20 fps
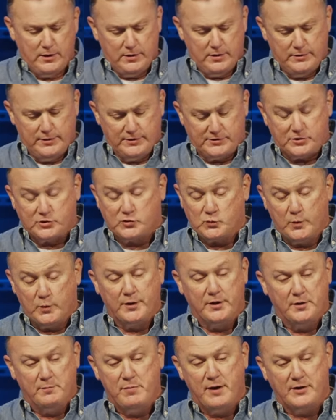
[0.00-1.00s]
this is one of
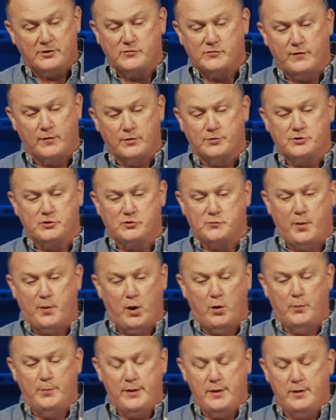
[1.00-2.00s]
the best verses
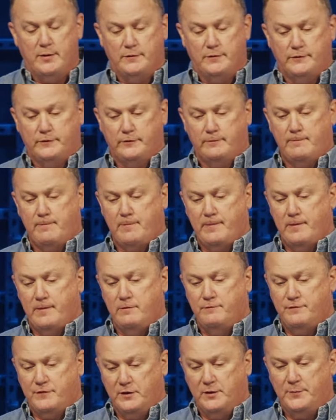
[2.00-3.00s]
Paul pens in
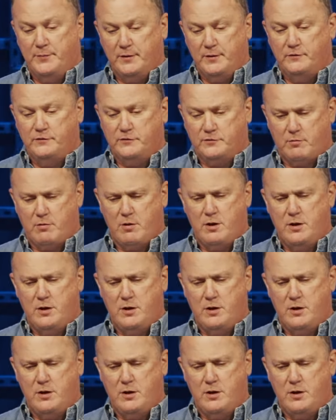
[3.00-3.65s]
Philippians 3.